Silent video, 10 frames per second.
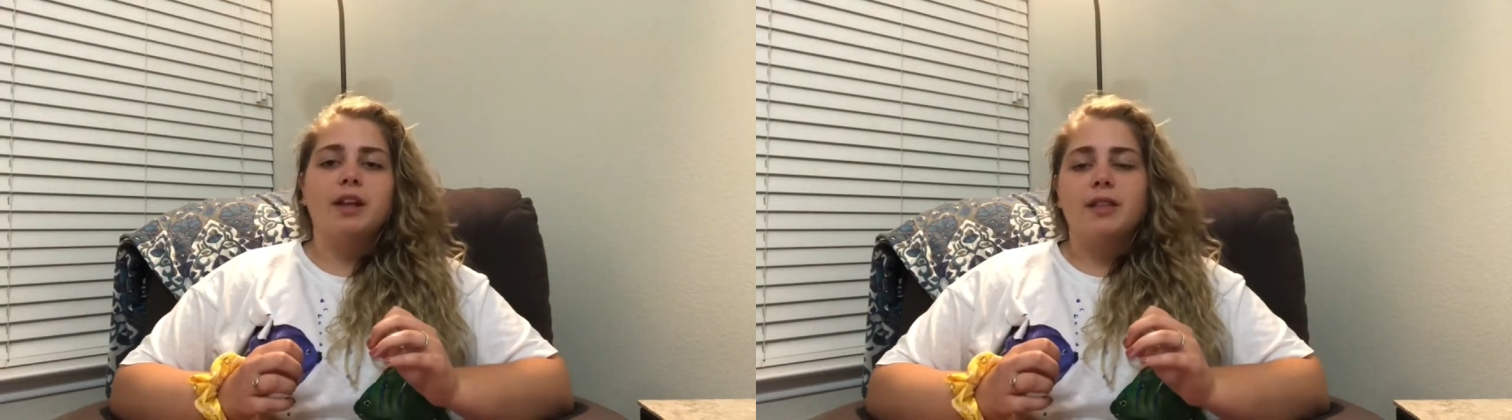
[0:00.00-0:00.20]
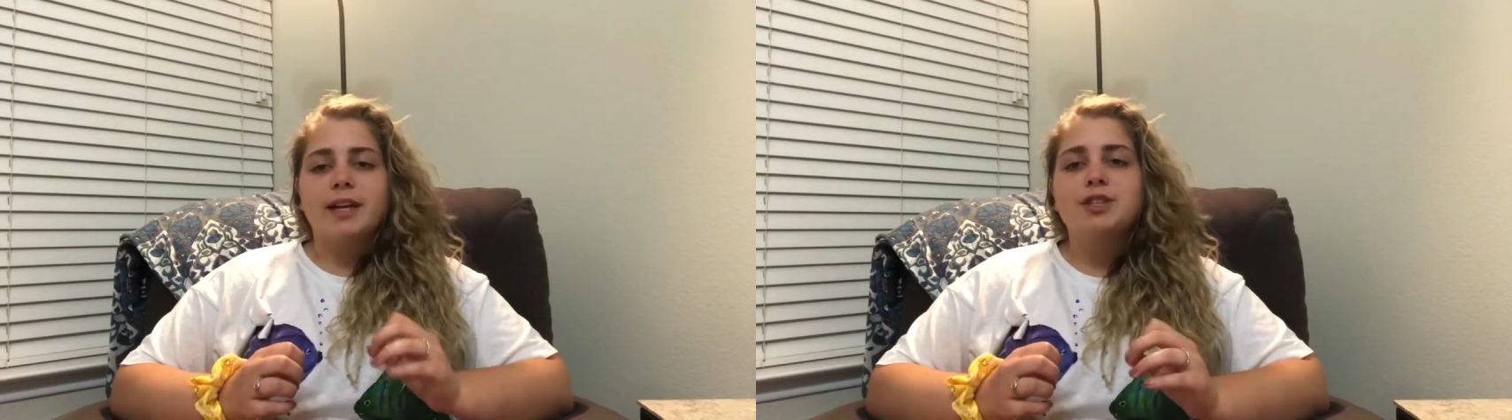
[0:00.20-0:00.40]

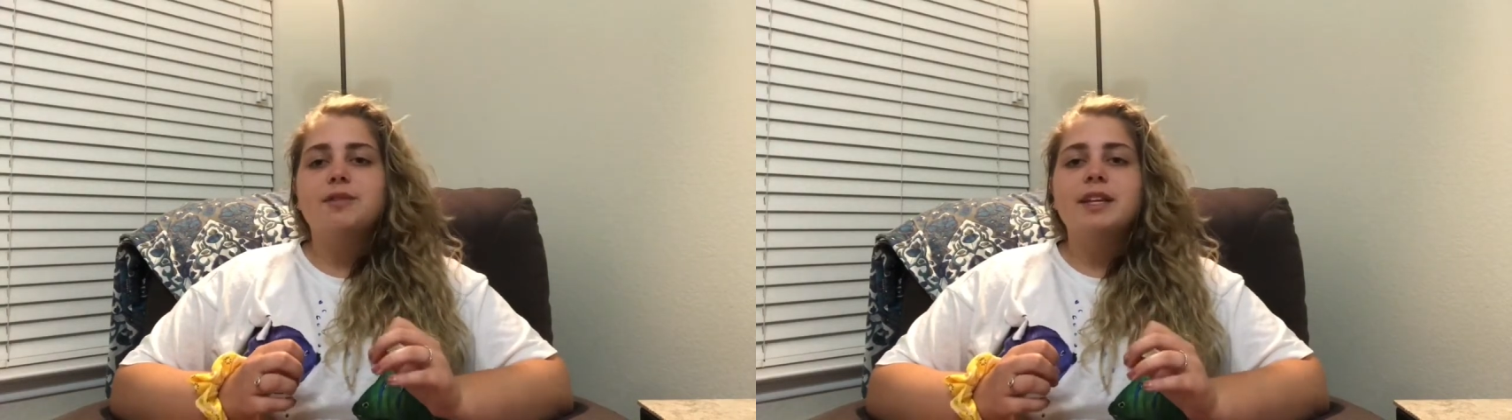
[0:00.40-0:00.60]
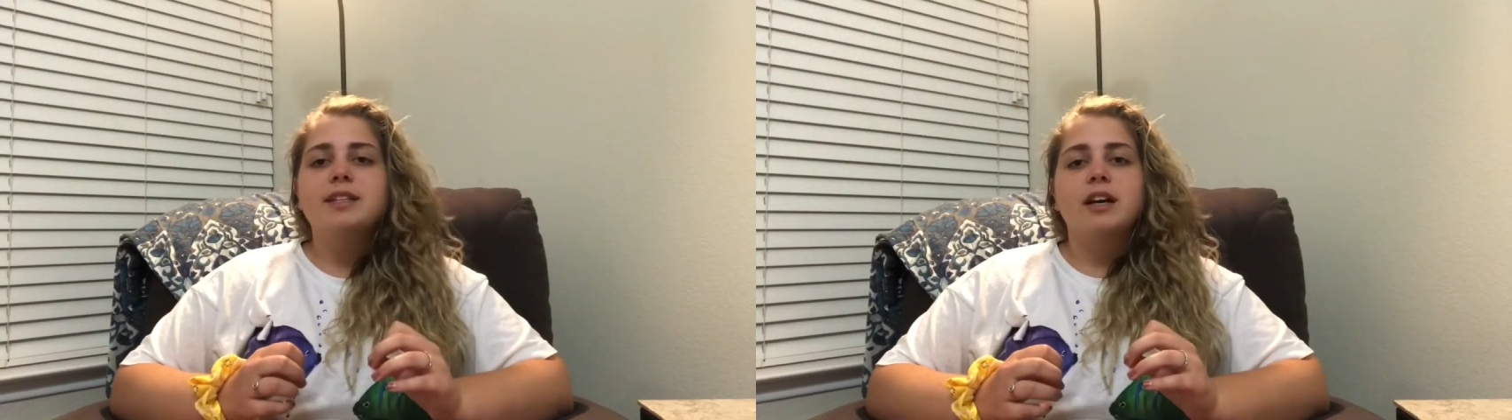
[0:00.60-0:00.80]

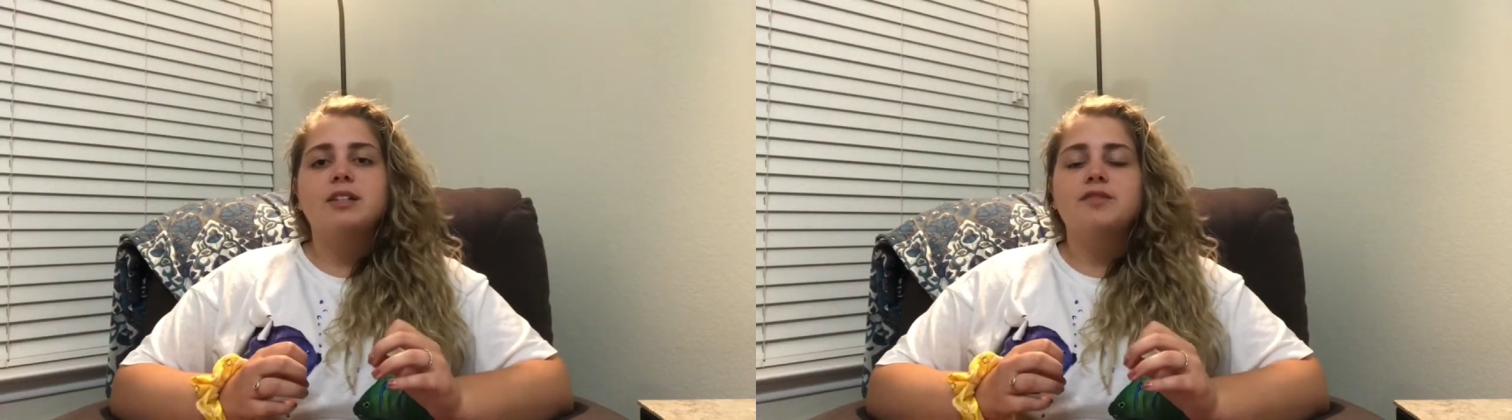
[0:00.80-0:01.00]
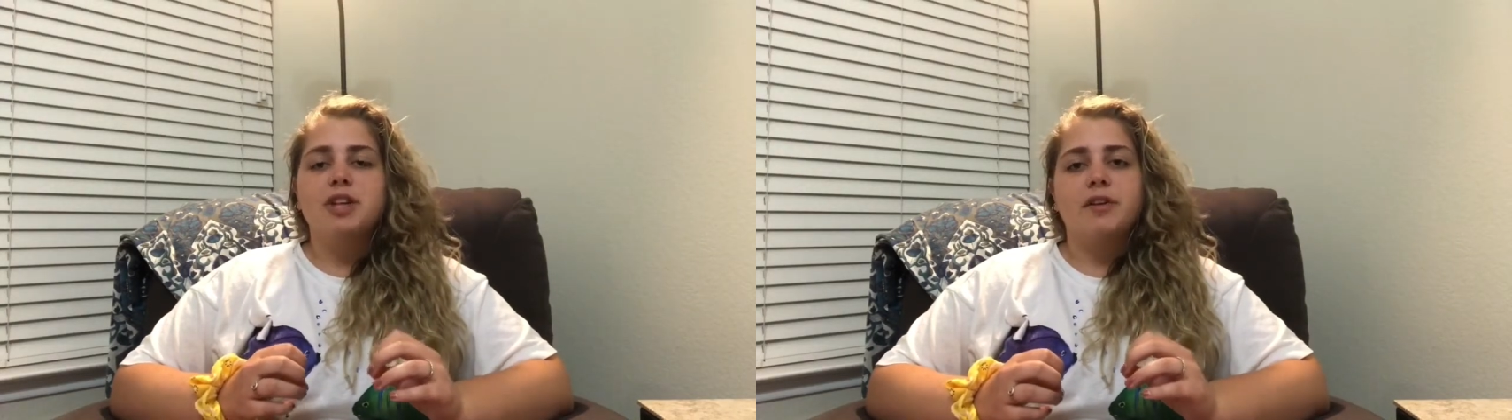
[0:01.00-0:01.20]
electrically
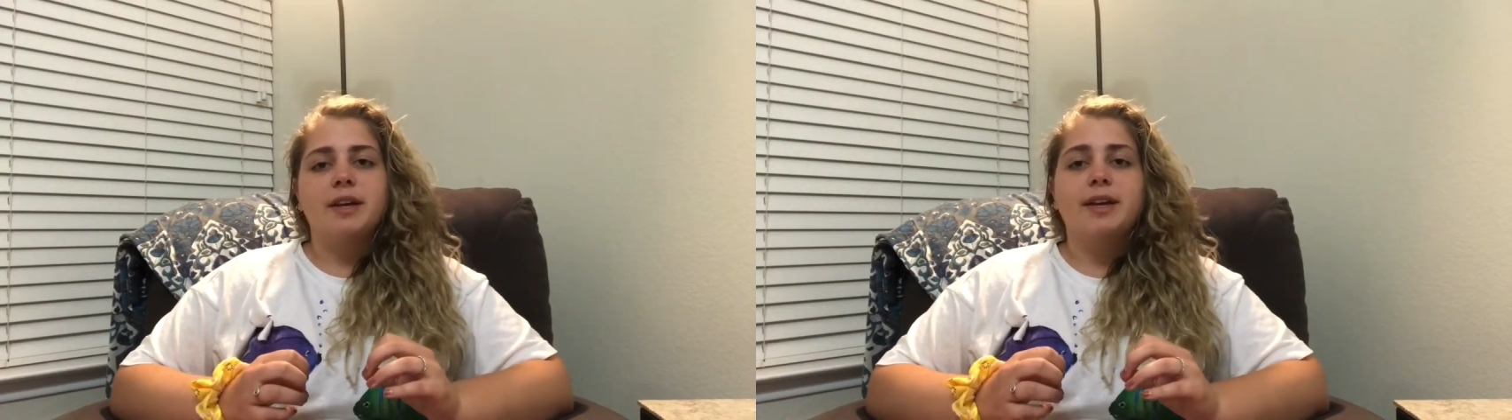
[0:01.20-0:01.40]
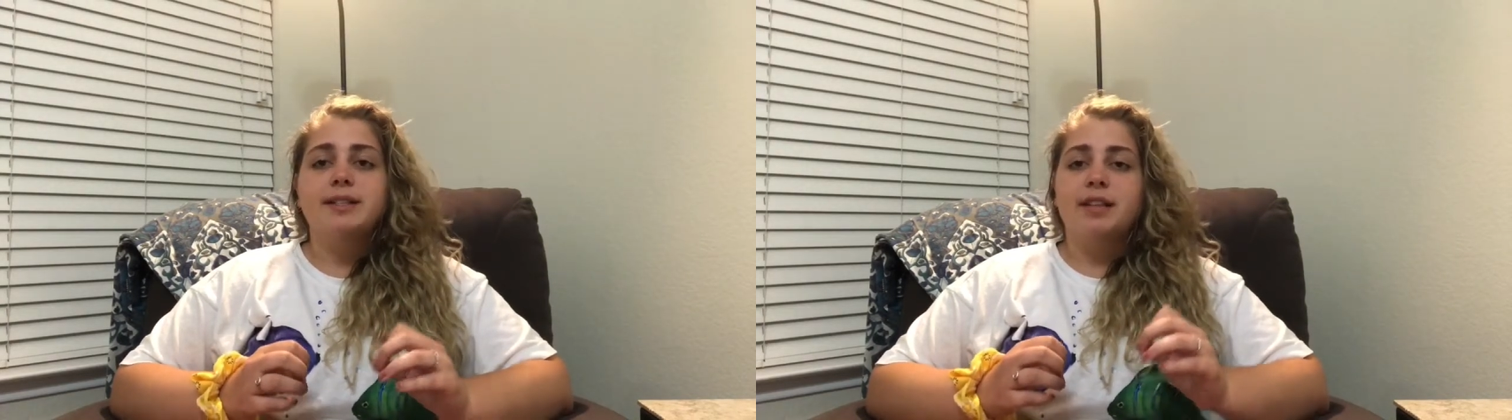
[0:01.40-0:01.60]
conductive
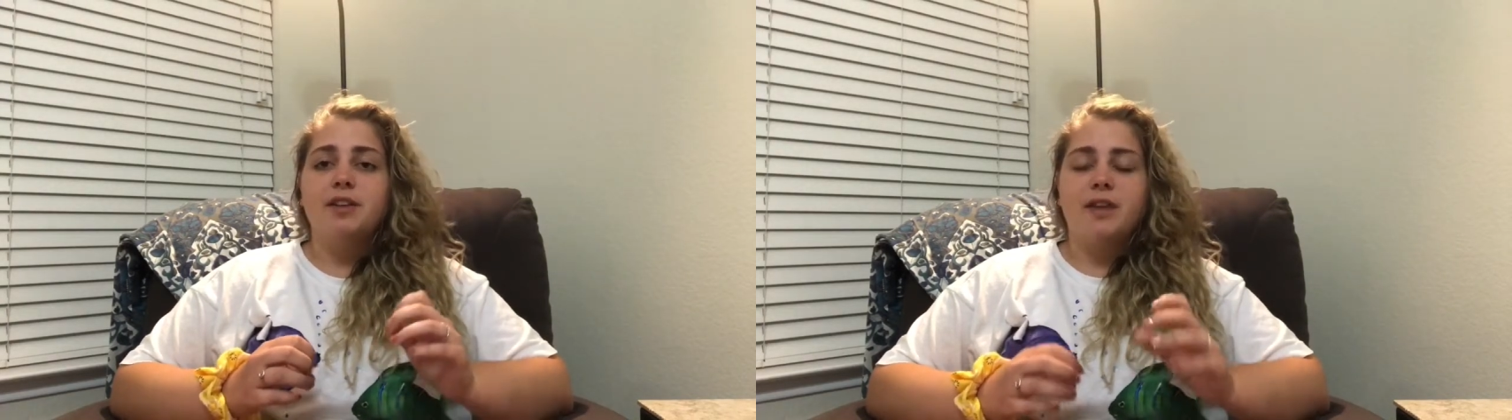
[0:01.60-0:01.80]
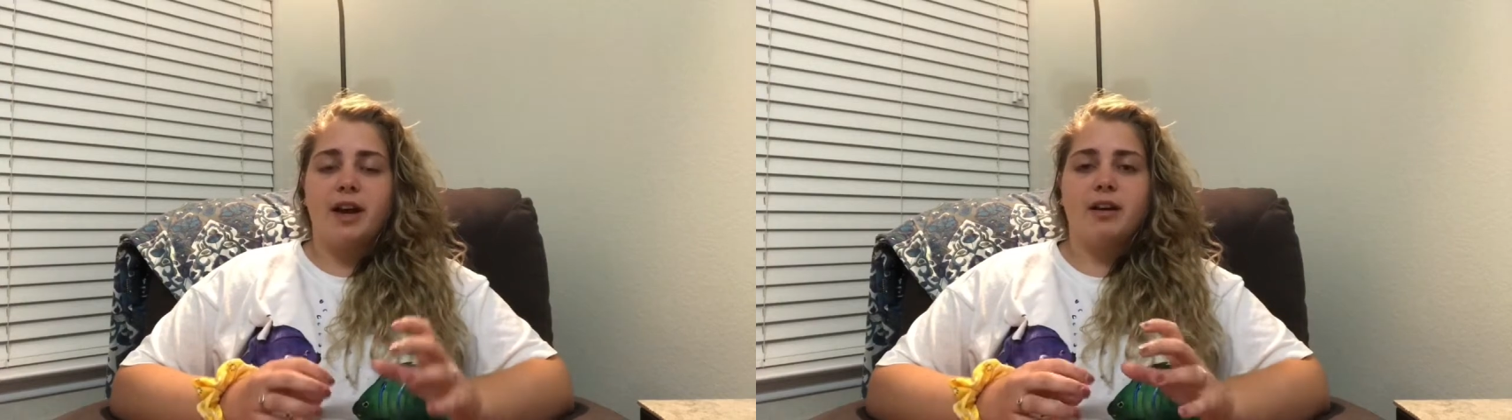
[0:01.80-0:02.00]
jelly instead
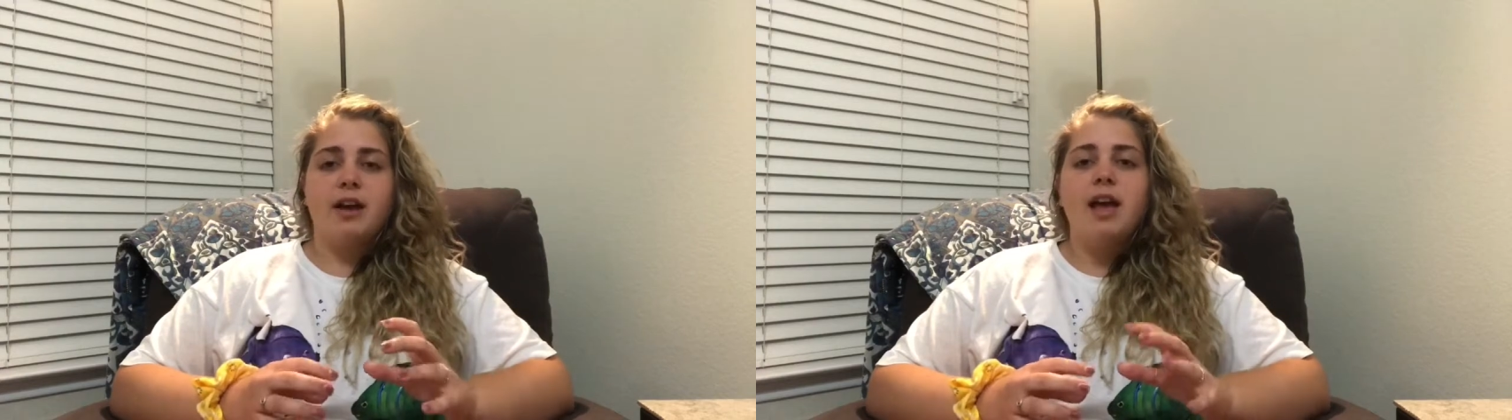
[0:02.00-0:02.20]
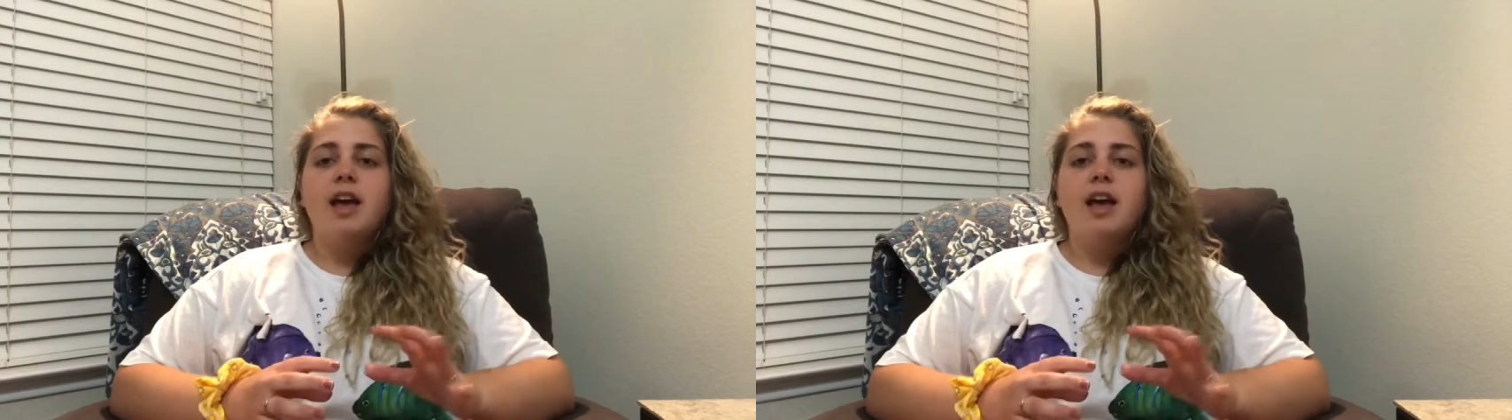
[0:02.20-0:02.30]
of hair